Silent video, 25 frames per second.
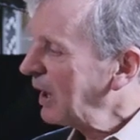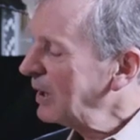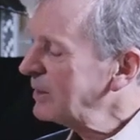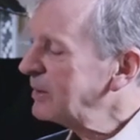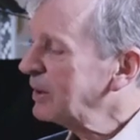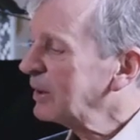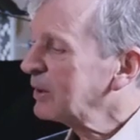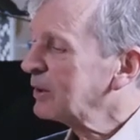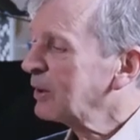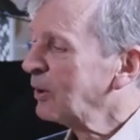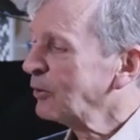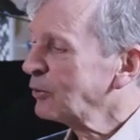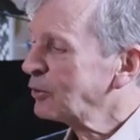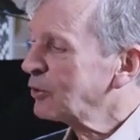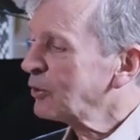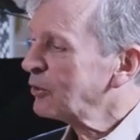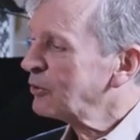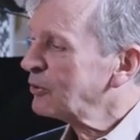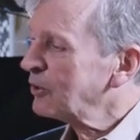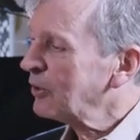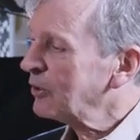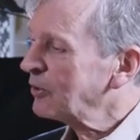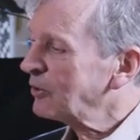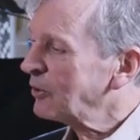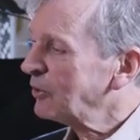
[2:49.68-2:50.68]
I think
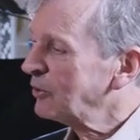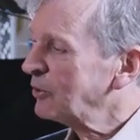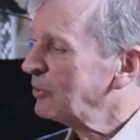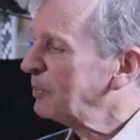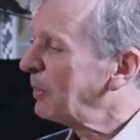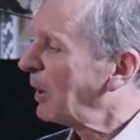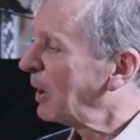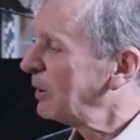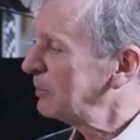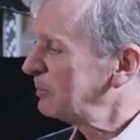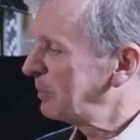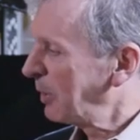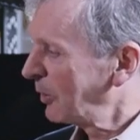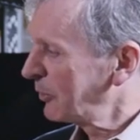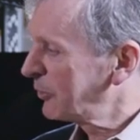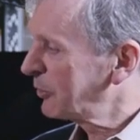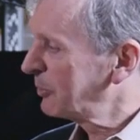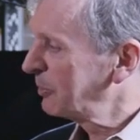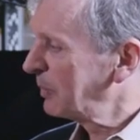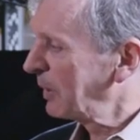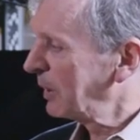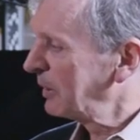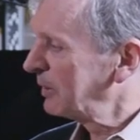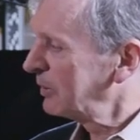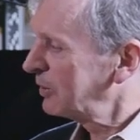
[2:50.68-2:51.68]
consciousness is about
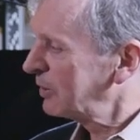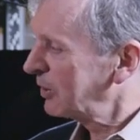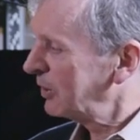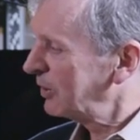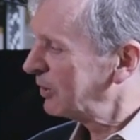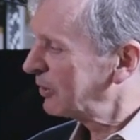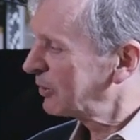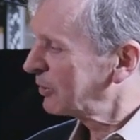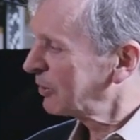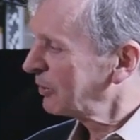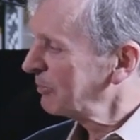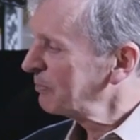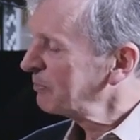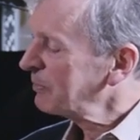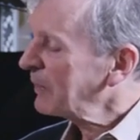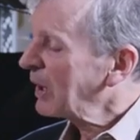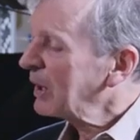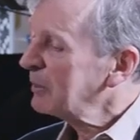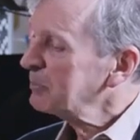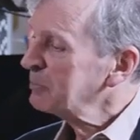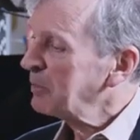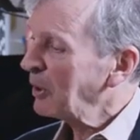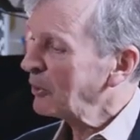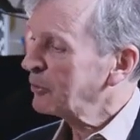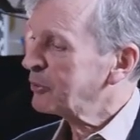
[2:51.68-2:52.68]
possibilities.
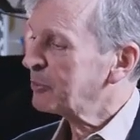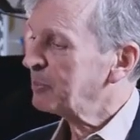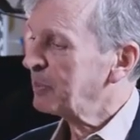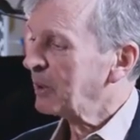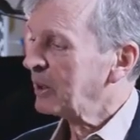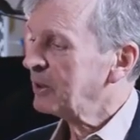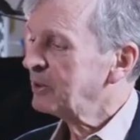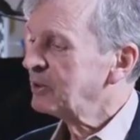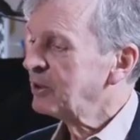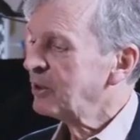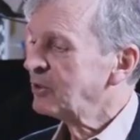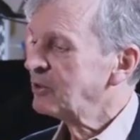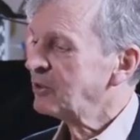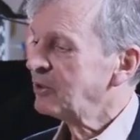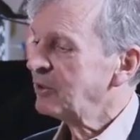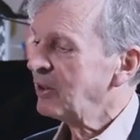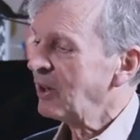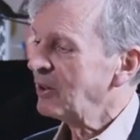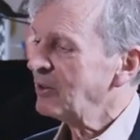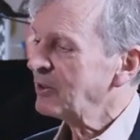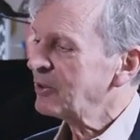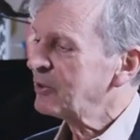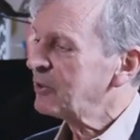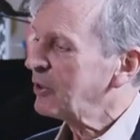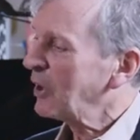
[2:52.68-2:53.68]
Possibilities are
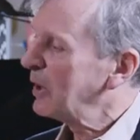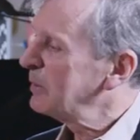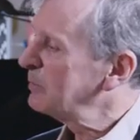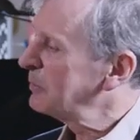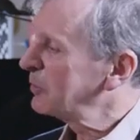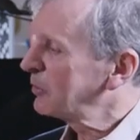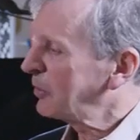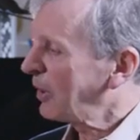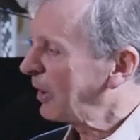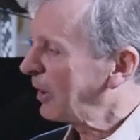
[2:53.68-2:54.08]
not the same